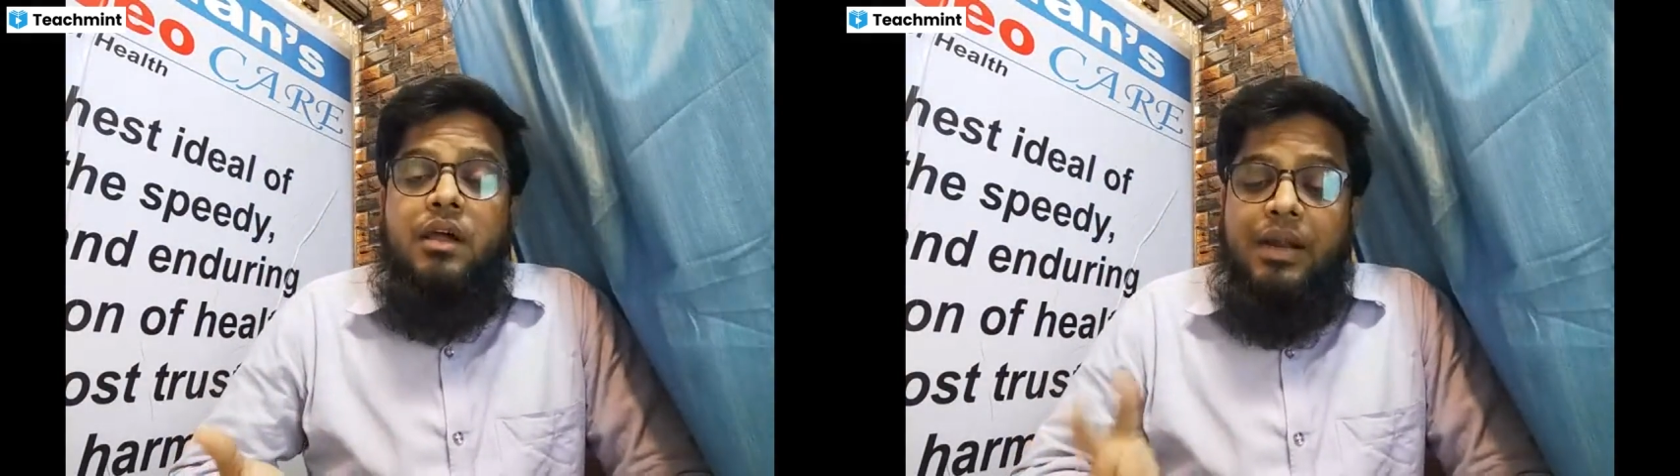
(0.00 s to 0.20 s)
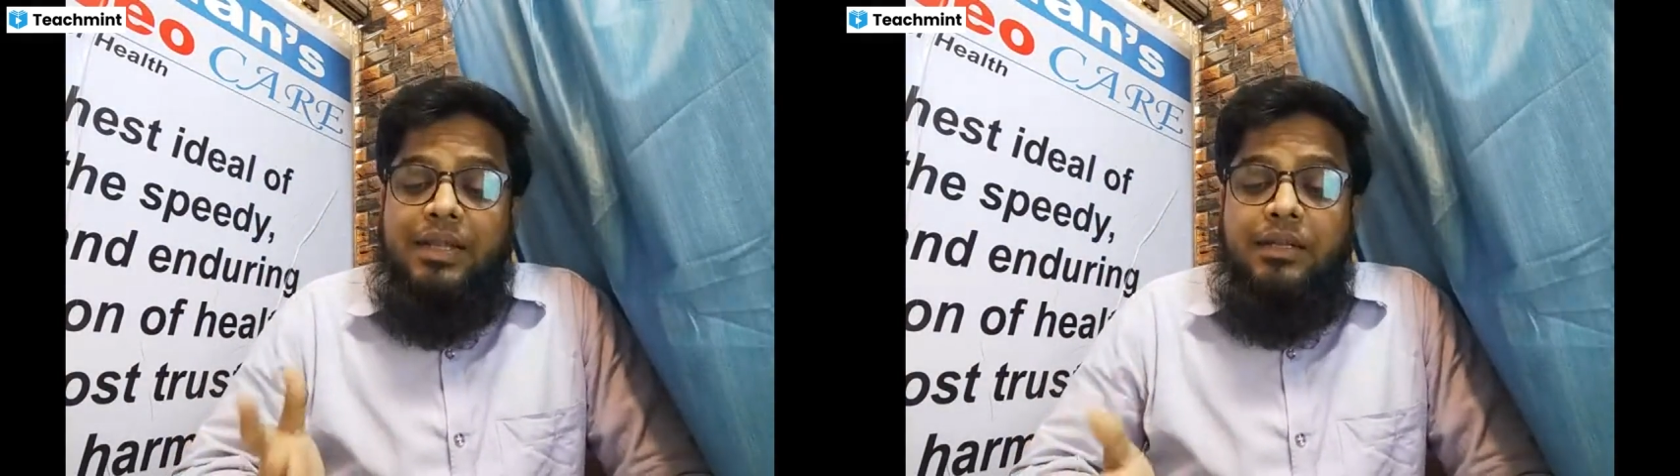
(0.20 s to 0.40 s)

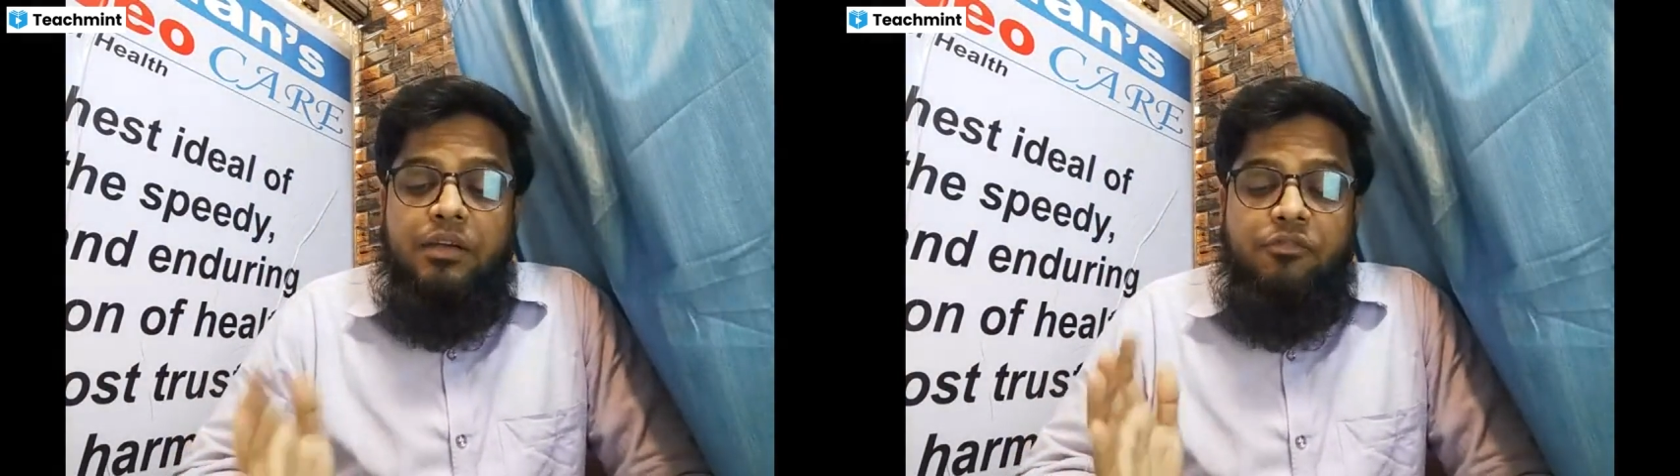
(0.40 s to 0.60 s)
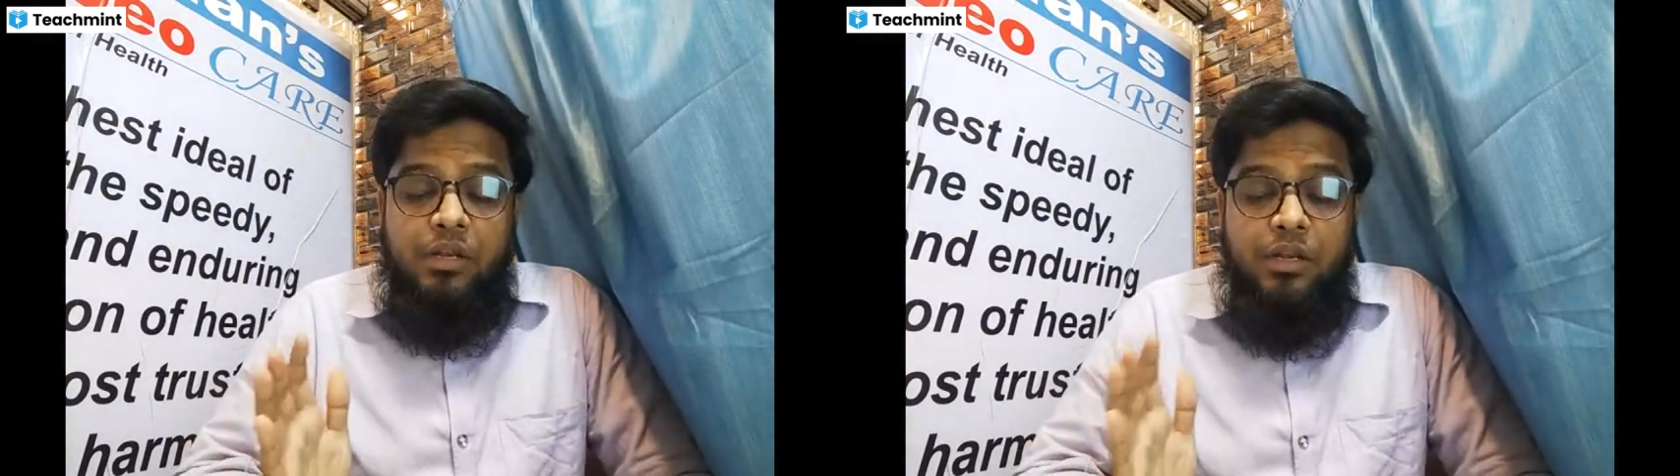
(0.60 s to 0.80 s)
Rather,
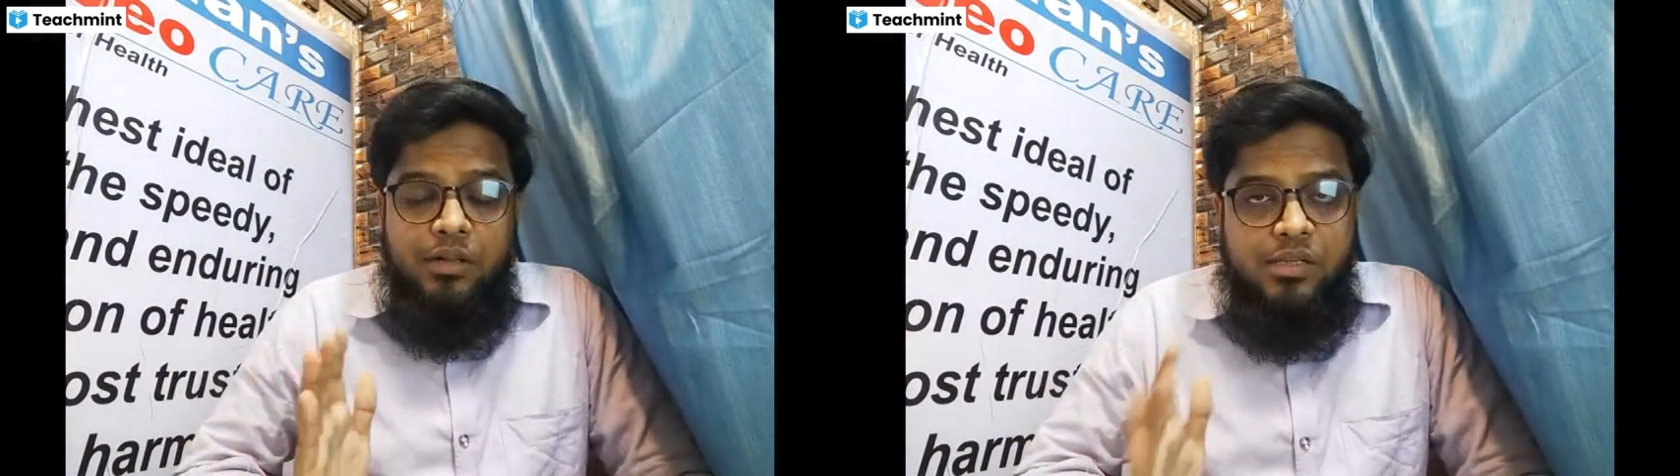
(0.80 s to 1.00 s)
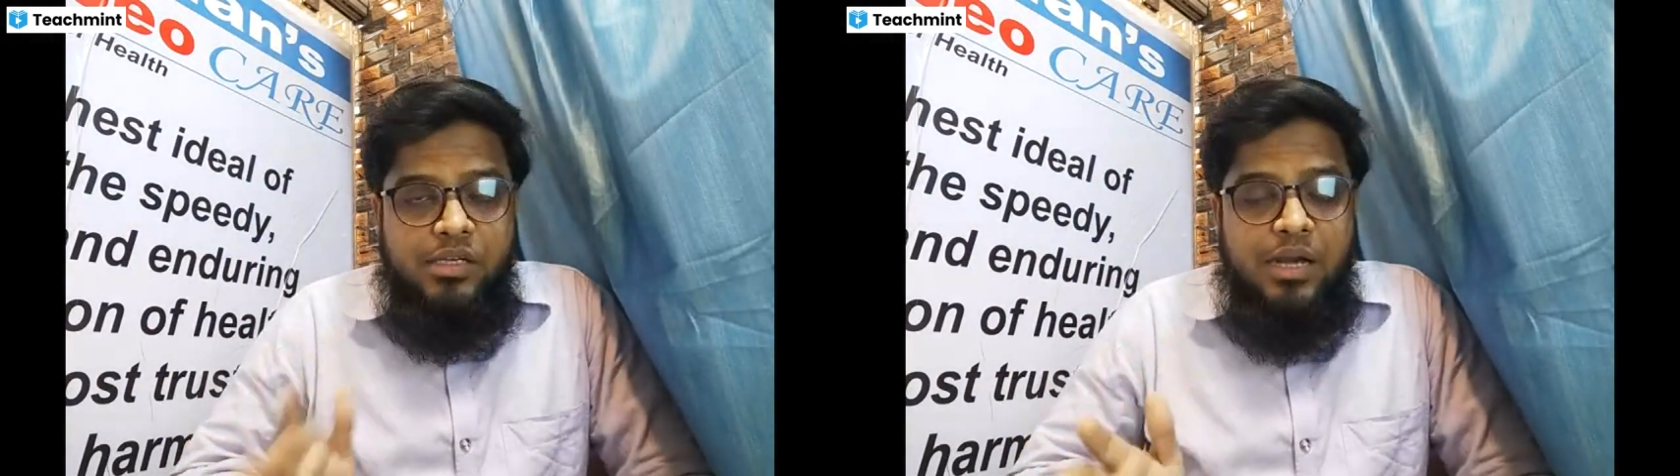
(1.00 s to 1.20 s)
they will
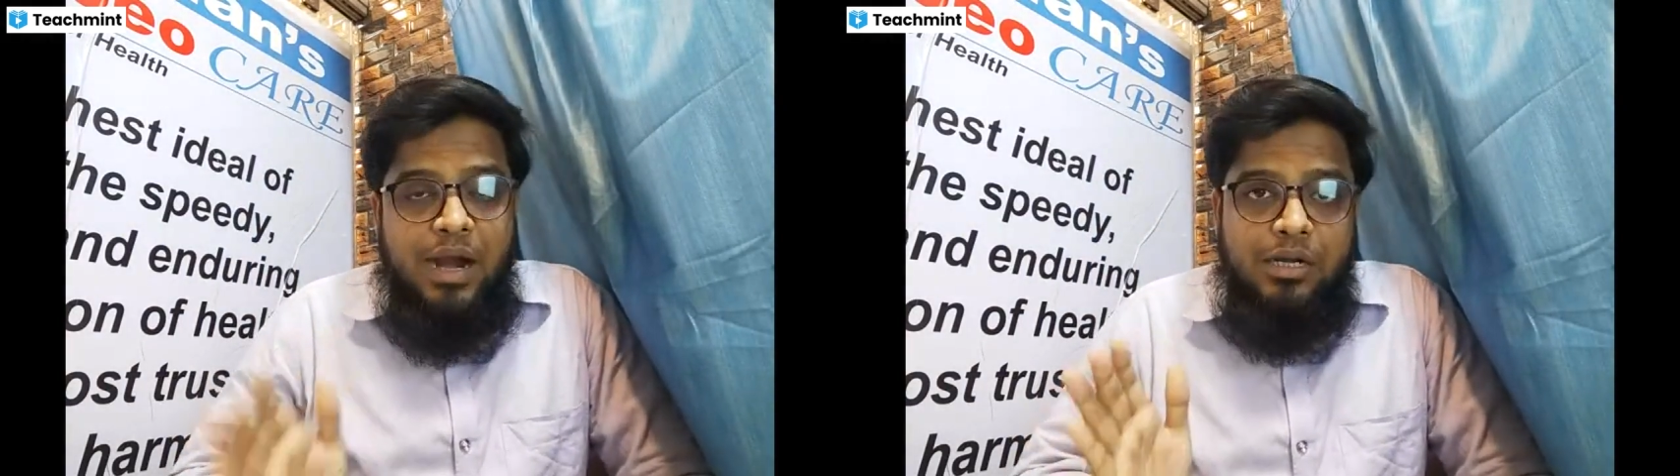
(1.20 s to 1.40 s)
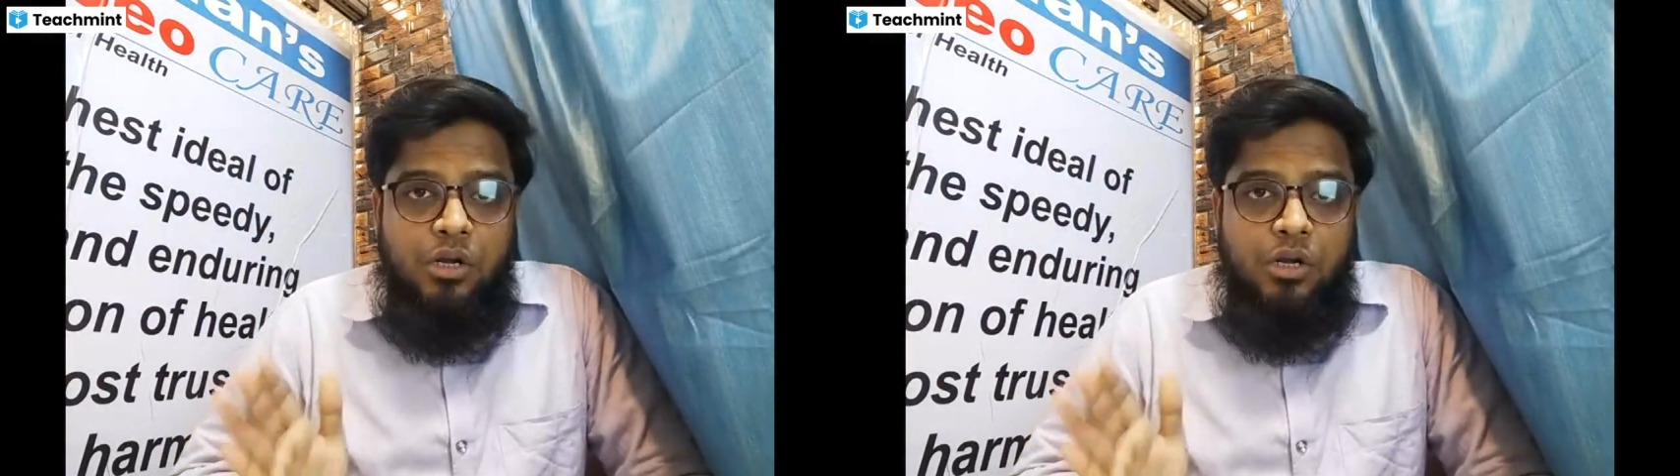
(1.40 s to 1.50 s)
start